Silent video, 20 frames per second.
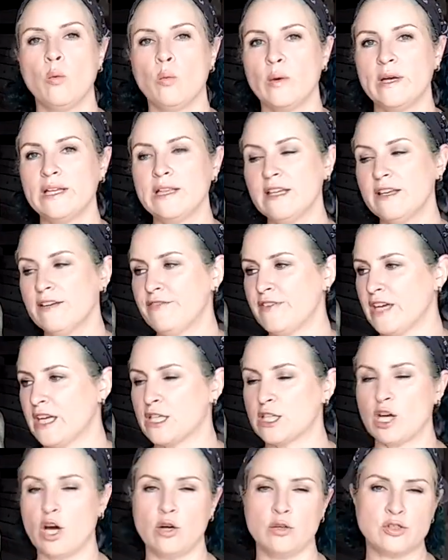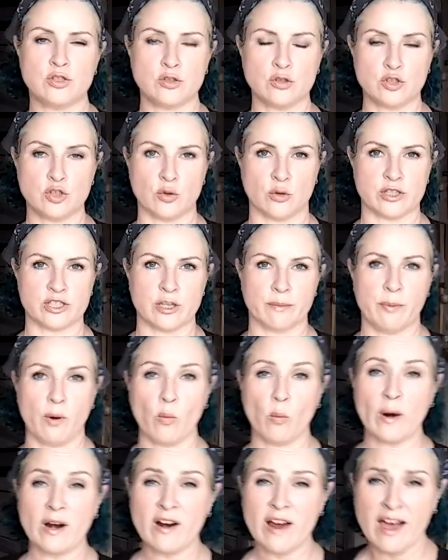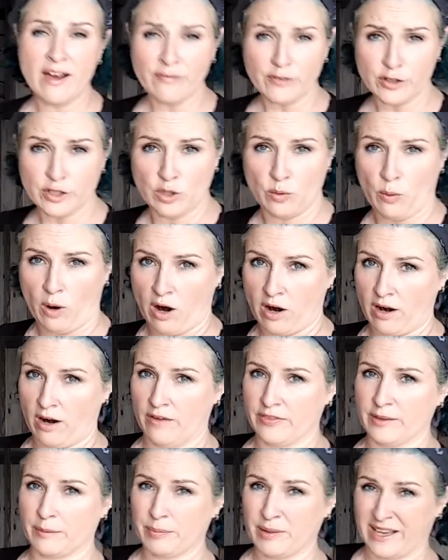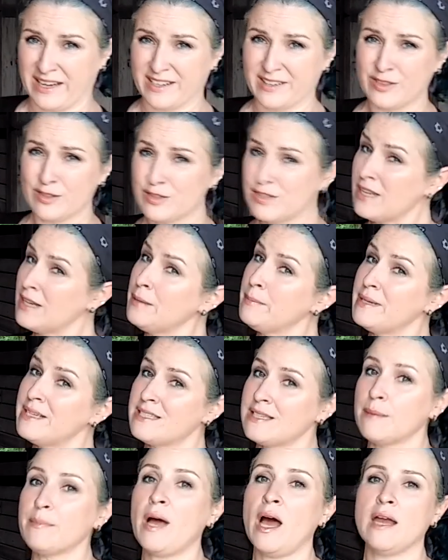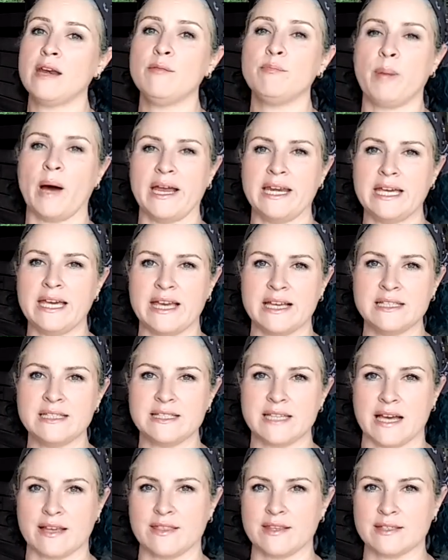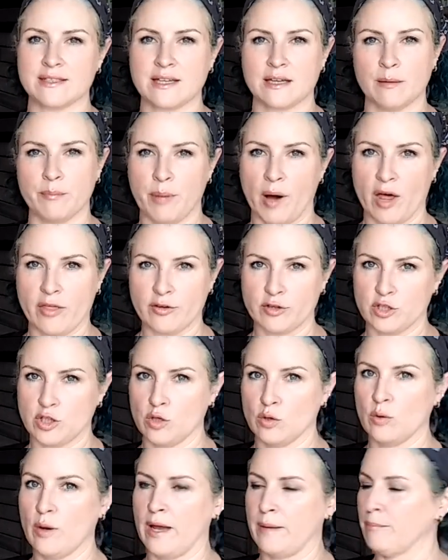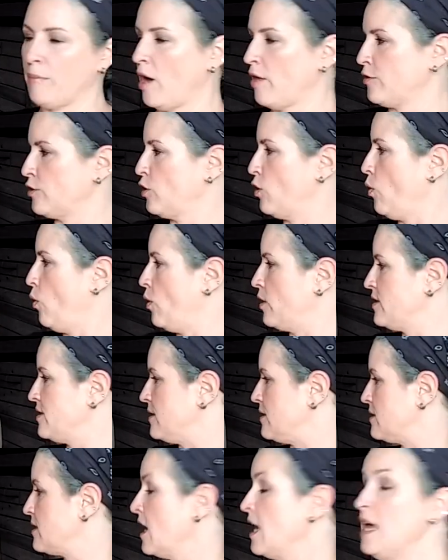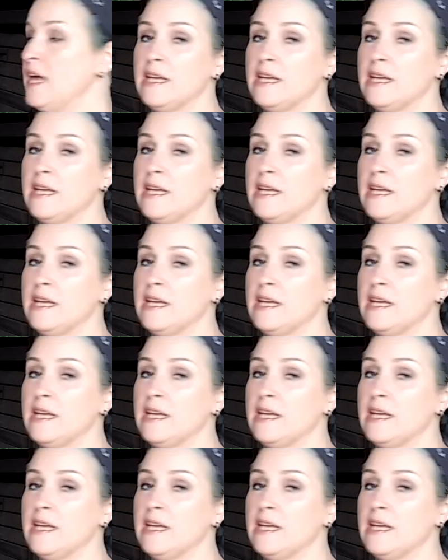We live in coastal Georgia, but wherever you are on the planet, there's gonna be some kind of biting insect that's gonna bother you and bother your horses.